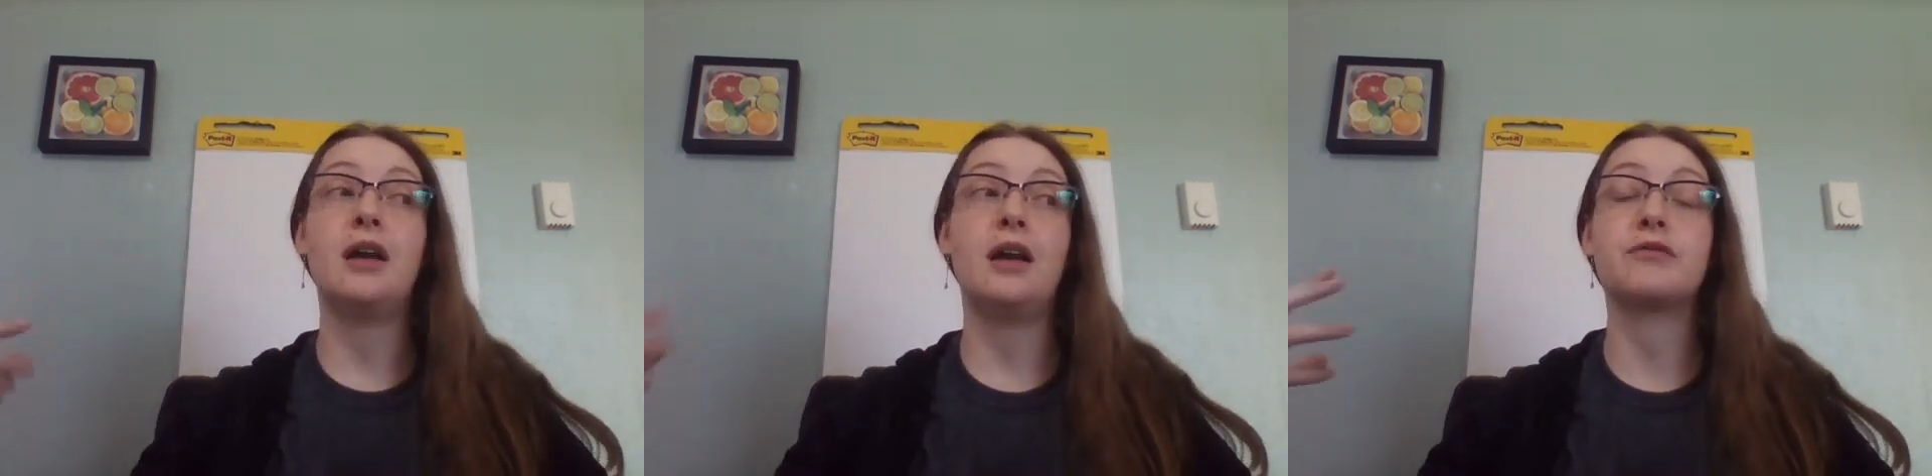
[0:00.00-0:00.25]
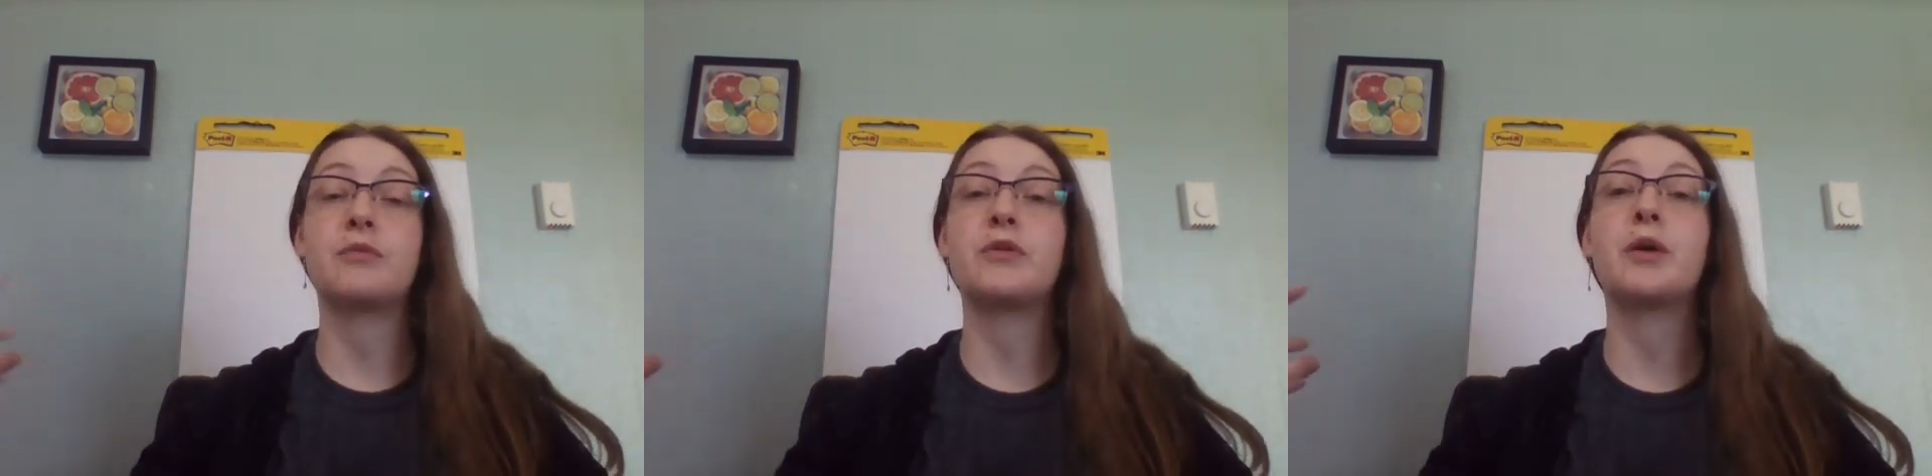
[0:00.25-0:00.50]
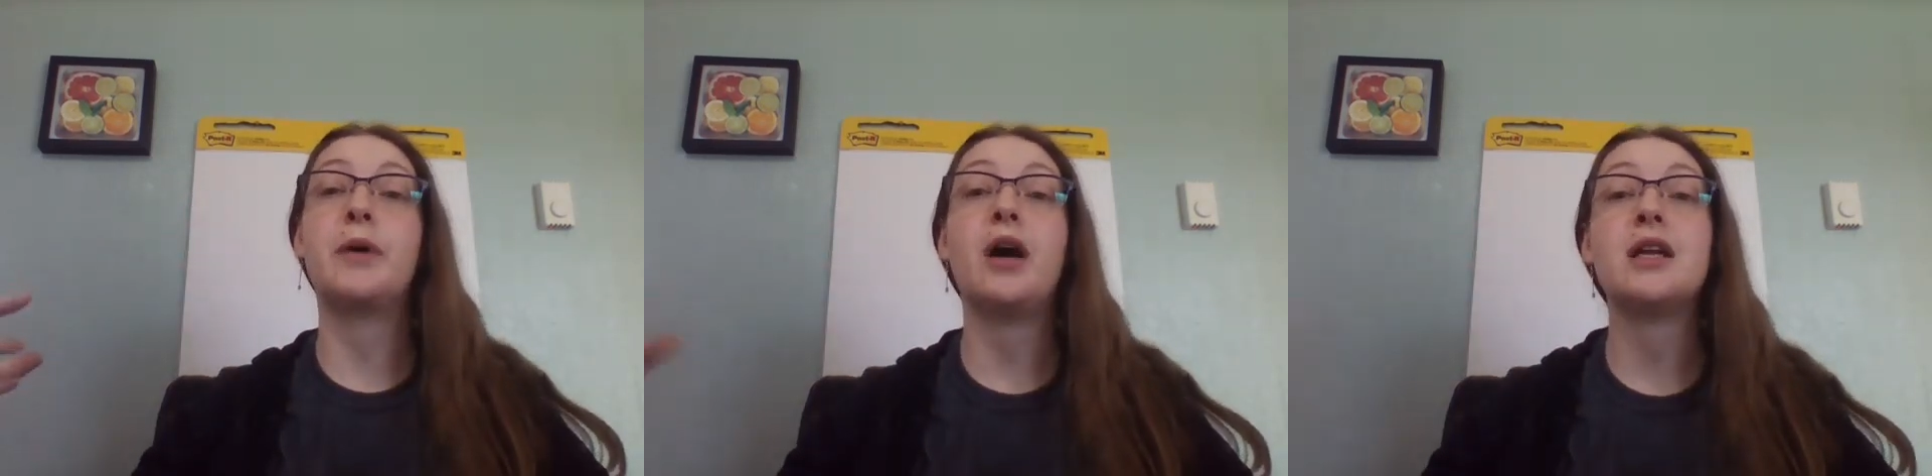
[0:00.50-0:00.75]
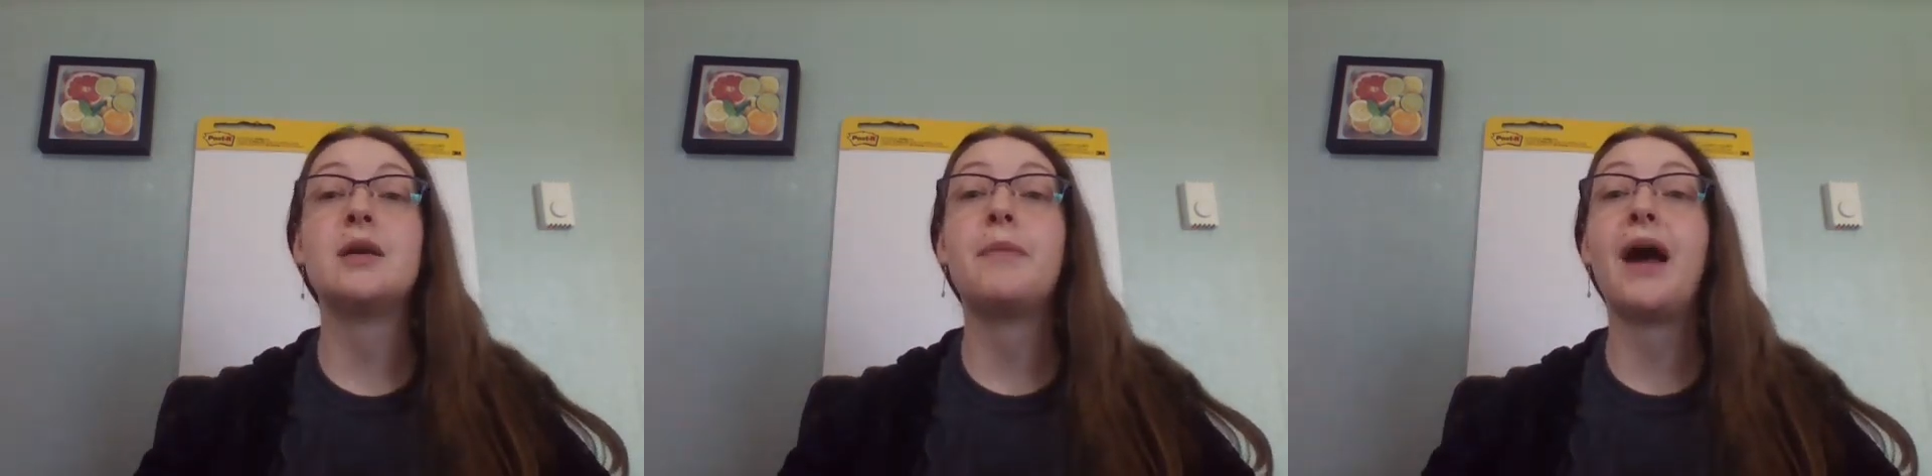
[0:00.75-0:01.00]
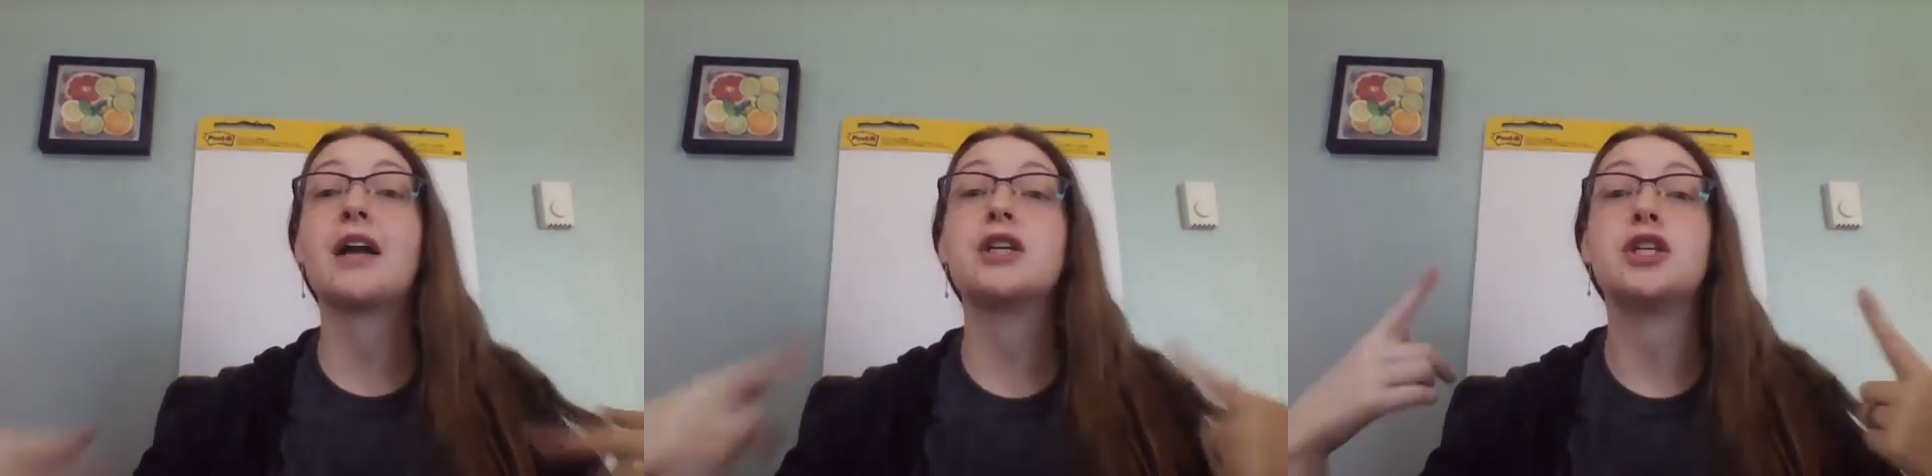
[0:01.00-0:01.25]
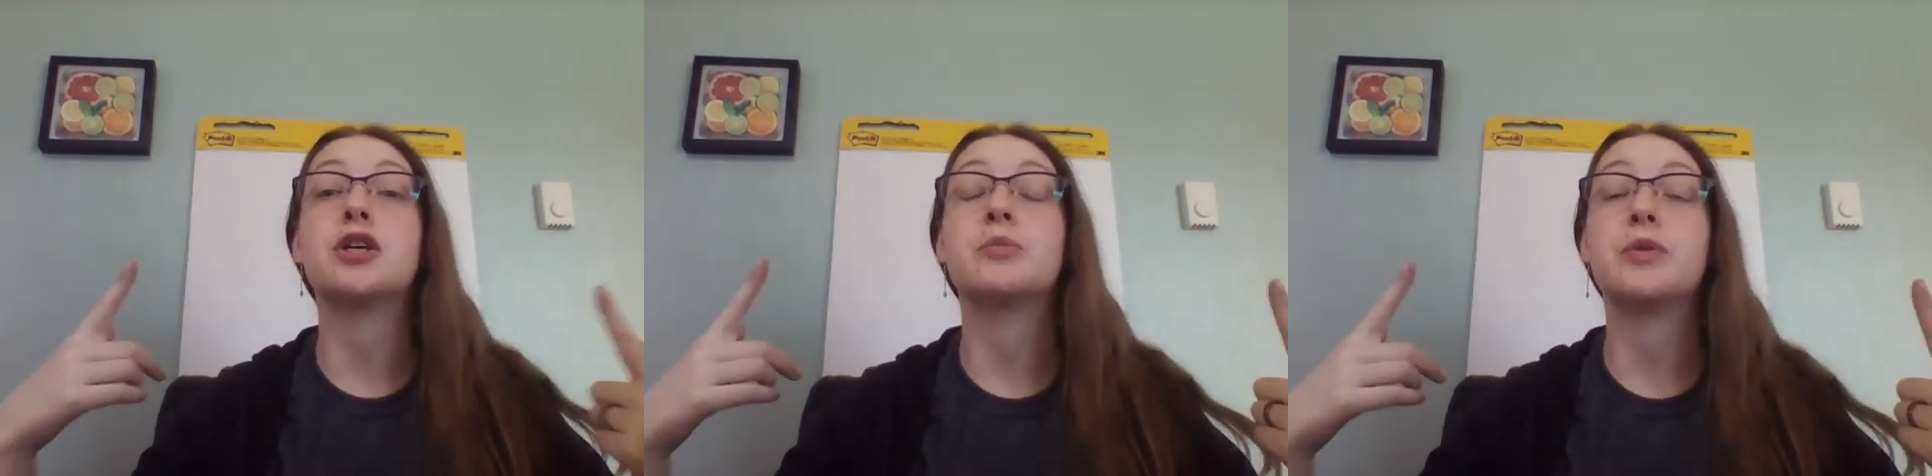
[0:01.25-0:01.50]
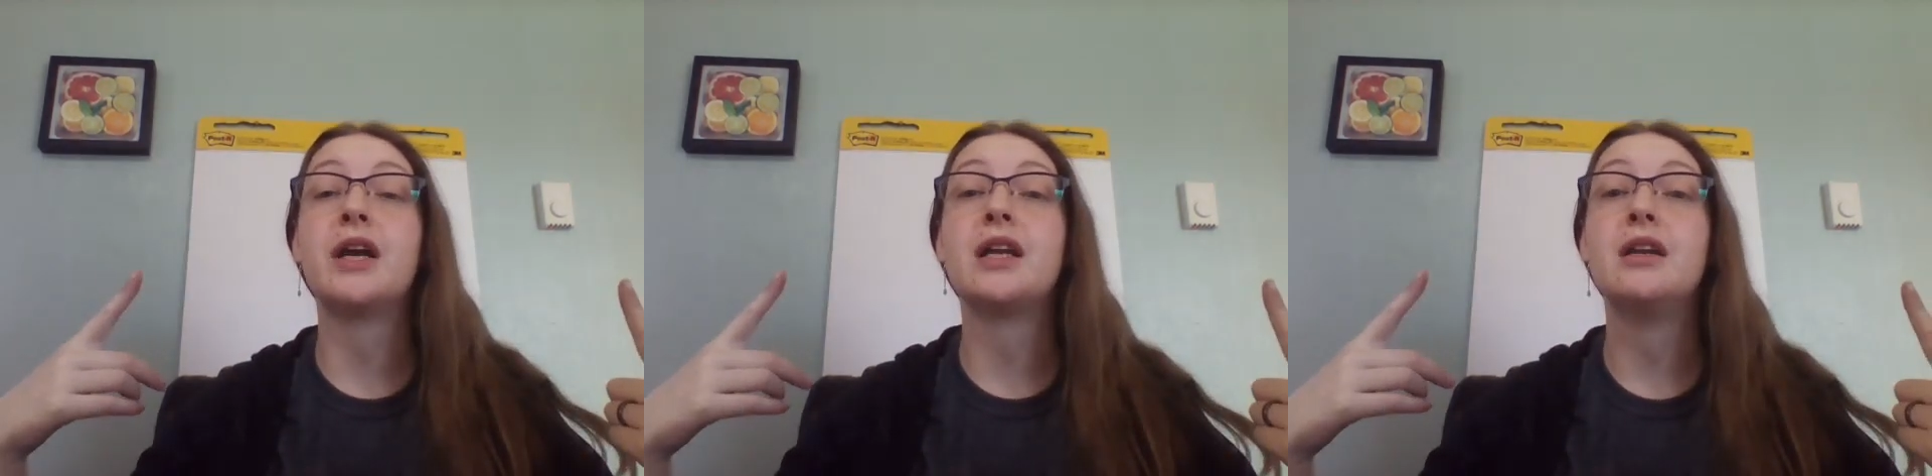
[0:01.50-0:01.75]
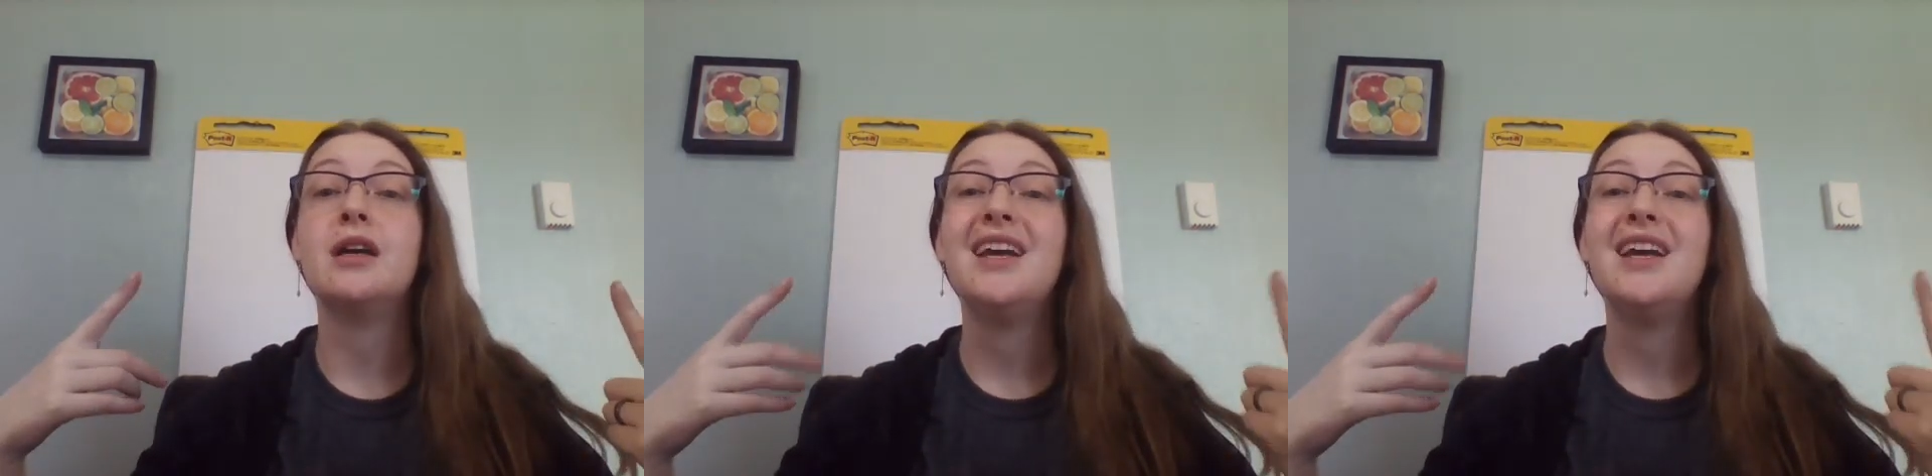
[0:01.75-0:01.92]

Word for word: and from your body back to your brain.